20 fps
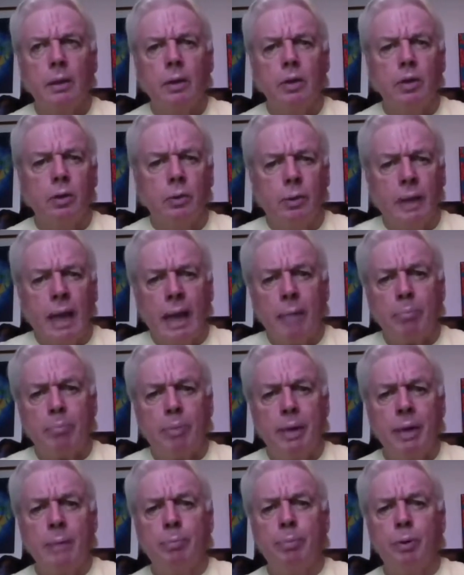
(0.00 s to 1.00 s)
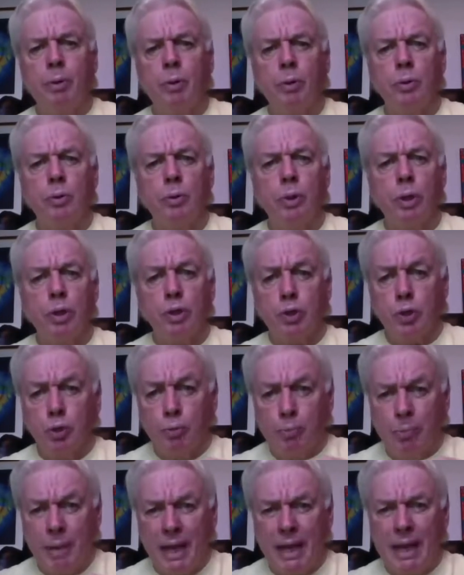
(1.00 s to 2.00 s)
You get people to
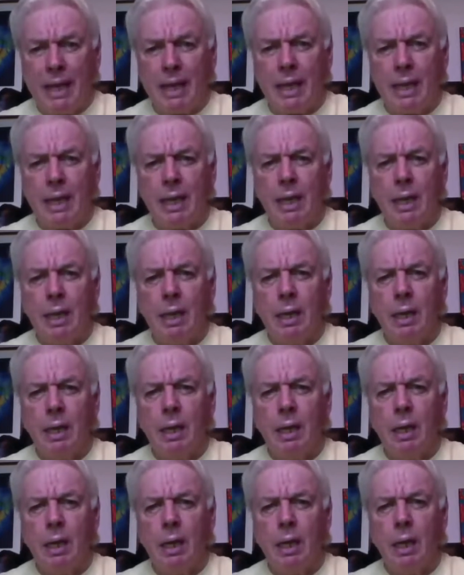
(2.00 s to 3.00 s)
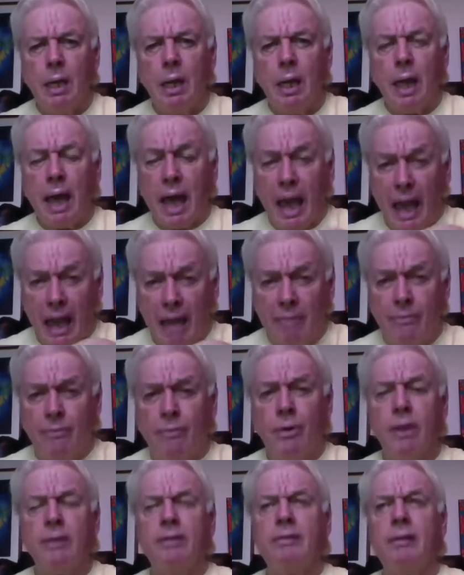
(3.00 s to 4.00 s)
be
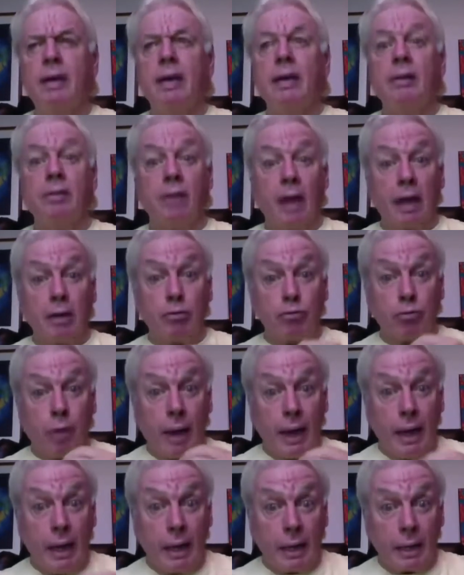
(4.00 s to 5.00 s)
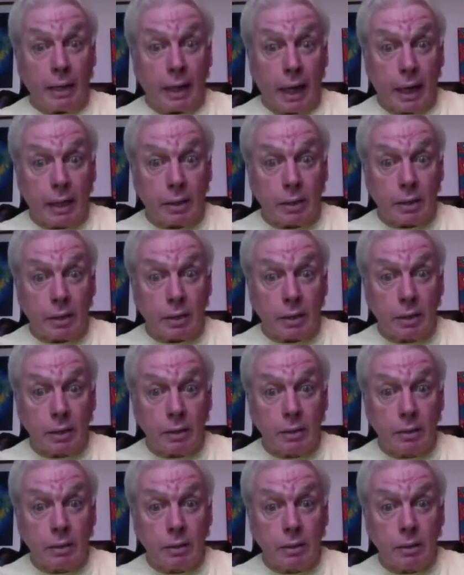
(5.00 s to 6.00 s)
everything they rail against
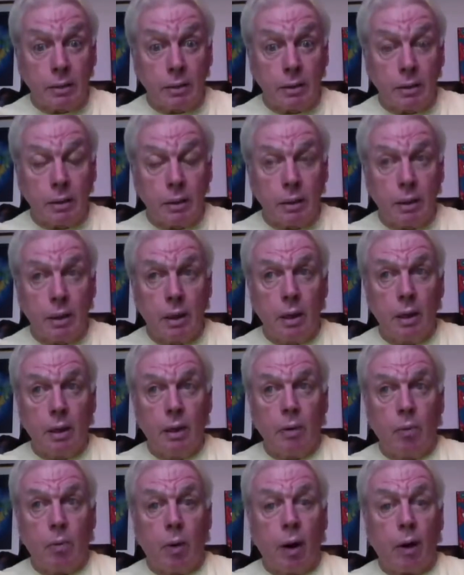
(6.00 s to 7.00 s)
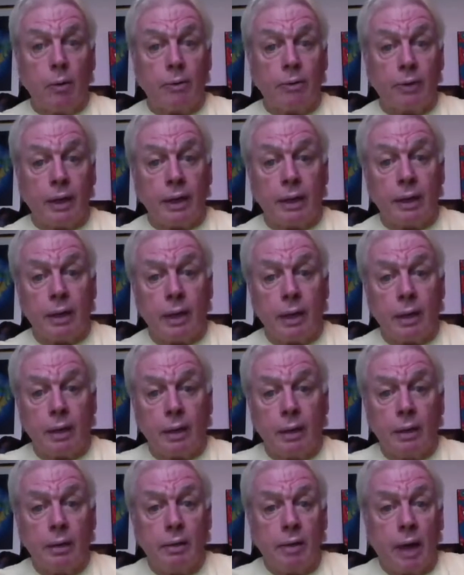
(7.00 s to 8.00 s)
while
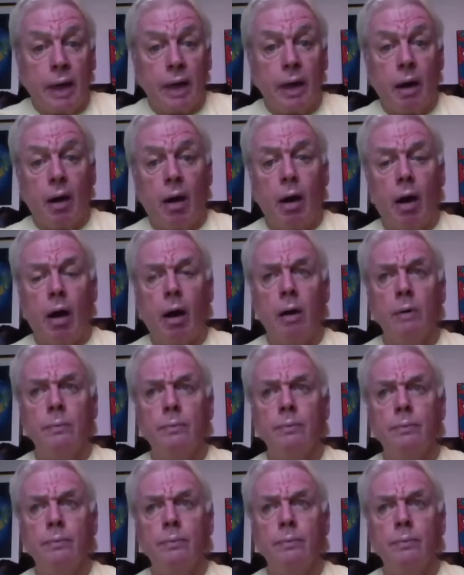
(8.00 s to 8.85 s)
thinking they are